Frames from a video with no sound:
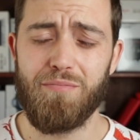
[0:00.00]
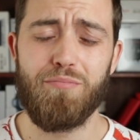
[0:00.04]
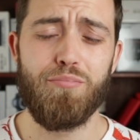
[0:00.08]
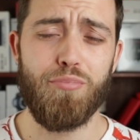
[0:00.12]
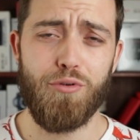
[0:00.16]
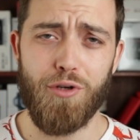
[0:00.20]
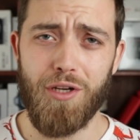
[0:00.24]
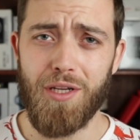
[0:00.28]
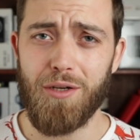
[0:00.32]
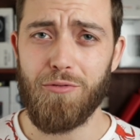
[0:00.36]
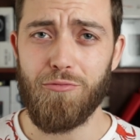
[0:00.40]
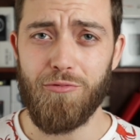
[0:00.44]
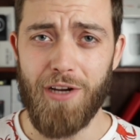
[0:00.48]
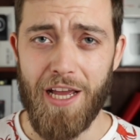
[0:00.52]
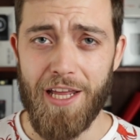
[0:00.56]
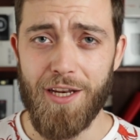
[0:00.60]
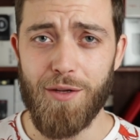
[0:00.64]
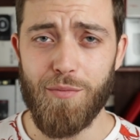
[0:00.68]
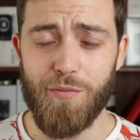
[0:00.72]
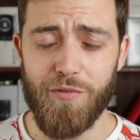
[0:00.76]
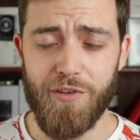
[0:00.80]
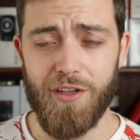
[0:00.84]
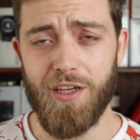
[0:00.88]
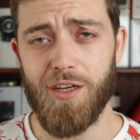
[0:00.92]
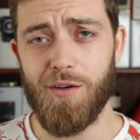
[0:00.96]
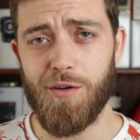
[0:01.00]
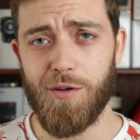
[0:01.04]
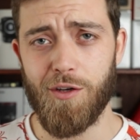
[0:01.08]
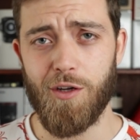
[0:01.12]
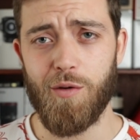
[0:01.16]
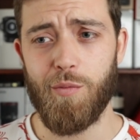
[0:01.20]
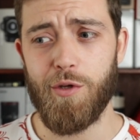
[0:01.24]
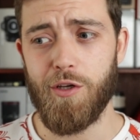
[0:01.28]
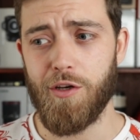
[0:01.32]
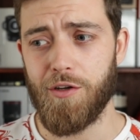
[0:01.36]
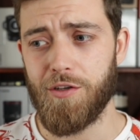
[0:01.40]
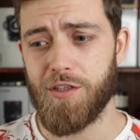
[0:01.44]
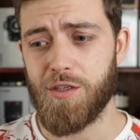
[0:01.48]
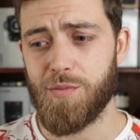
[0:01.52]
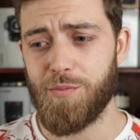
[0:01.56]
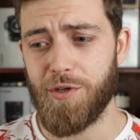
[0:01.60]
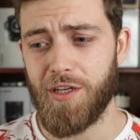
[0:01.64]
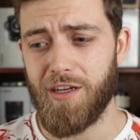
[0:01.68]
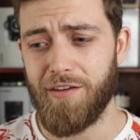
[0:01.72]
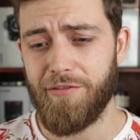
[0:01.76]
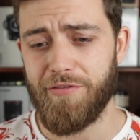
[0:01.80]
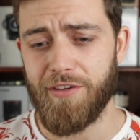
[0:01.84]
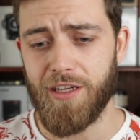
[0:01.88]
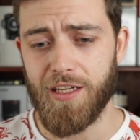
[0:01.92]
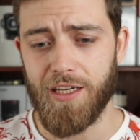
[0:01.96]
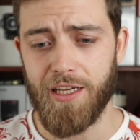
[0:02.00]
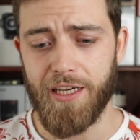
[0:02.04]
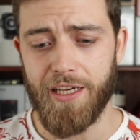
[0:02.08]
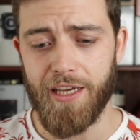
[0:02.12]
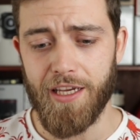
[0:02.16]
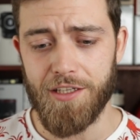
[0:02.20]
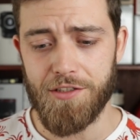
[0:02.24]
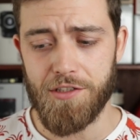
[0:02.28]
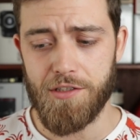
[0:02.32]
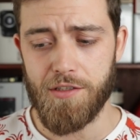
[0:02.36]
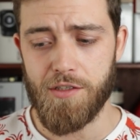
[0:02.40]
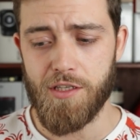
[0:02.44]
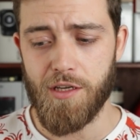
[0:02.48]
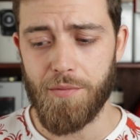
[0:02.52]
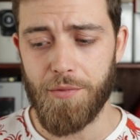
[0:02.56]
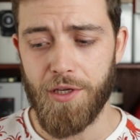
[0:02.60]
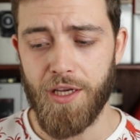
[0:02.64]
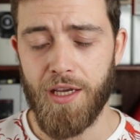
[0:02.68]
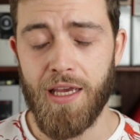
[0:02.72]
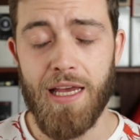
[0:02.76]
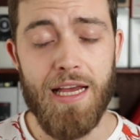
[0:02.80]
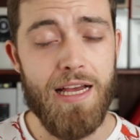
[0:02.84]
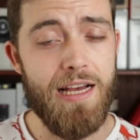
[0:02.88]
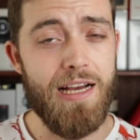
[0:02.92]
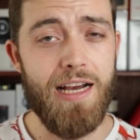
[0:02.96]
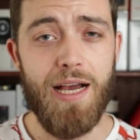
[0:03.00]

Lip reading: pretty random video, gonna be honest, but I felt like I had to do something.